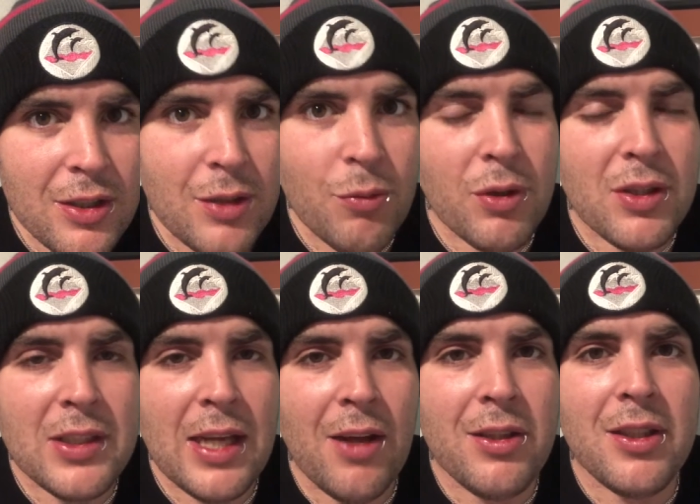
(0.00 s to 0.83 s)
as it would have
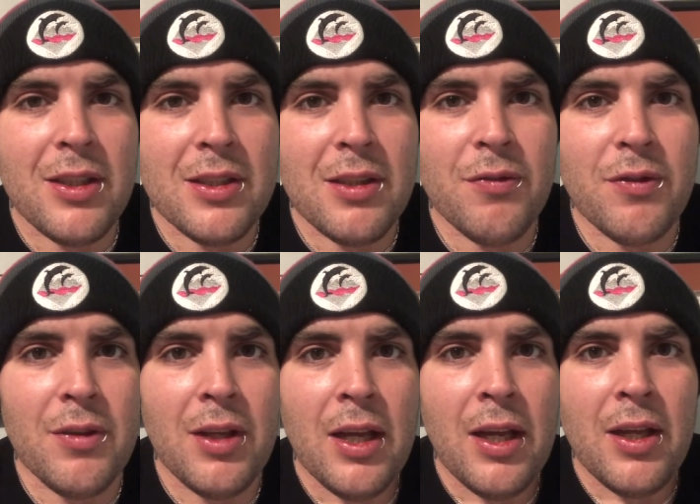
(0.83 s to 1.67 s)
sounded as if
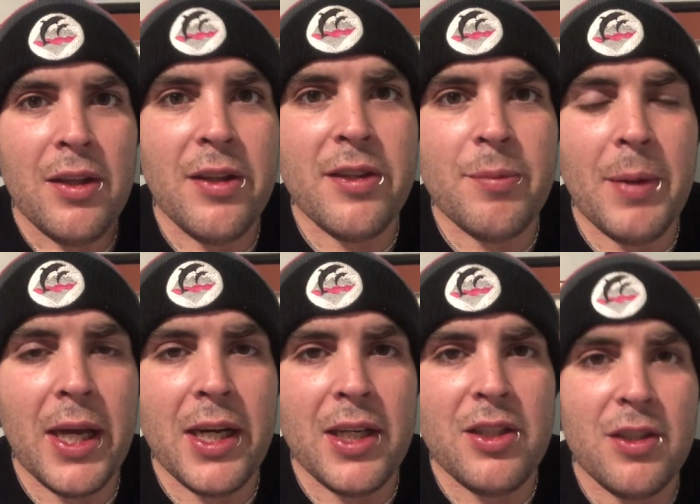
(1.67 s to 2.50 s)
this
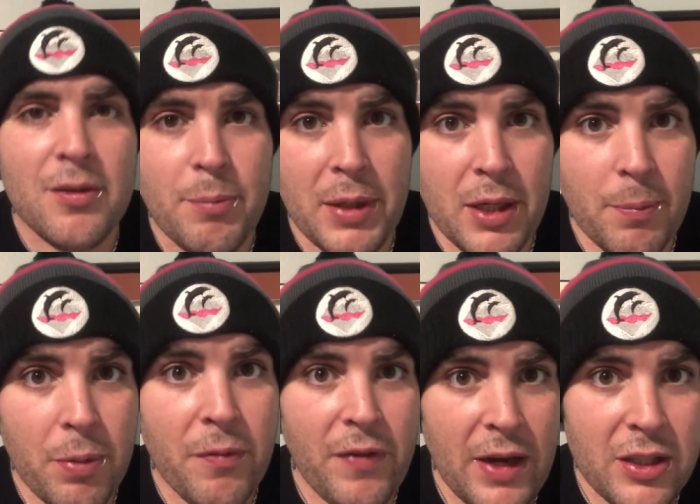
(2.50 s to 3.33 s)
man had just been a
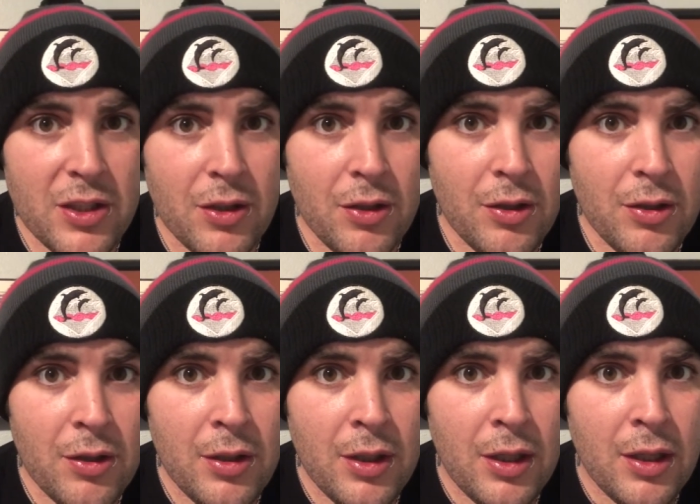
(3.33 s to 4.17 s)
professional
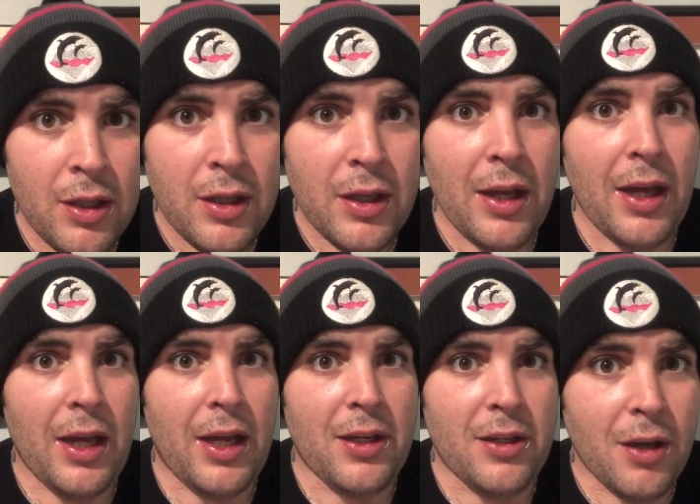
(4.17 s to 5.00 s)

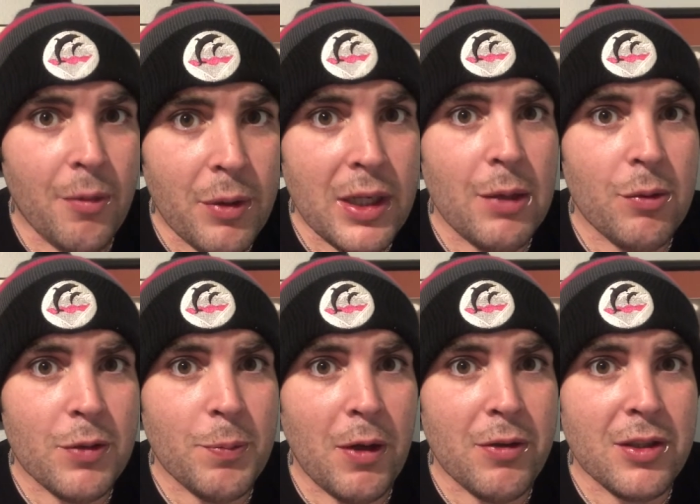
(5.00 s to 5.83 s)
and done what he was
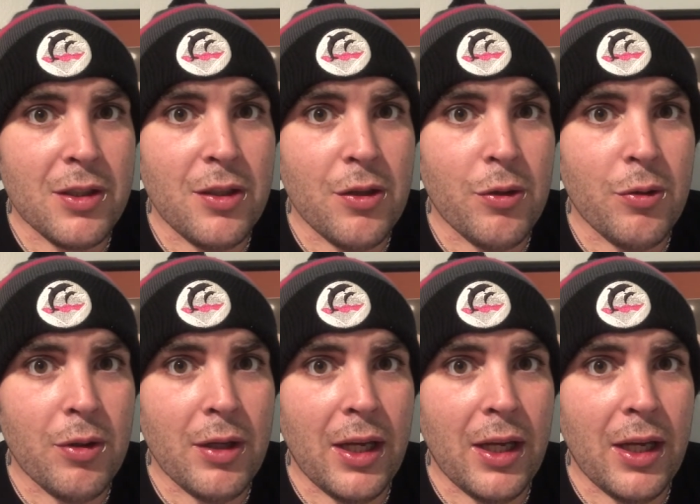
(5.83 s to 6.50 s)
supposed to do.